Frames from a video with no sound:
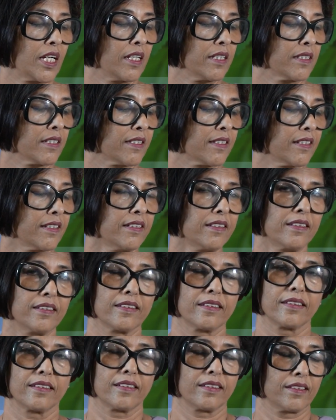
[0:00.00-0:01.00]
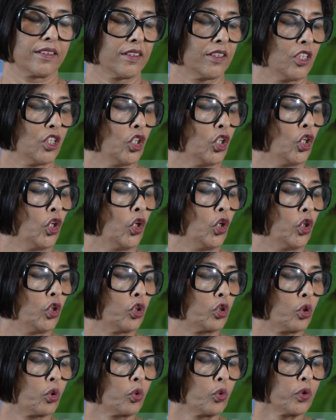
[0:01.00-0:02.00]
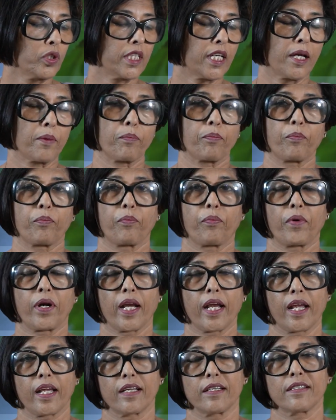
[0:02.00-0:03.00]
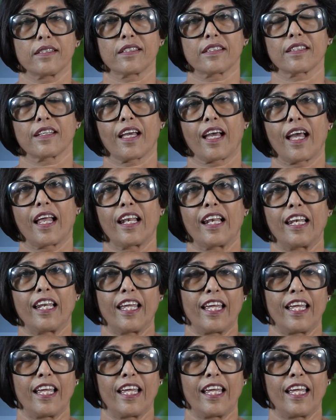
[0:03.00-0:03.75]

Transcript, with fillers: Answer: through their prayers and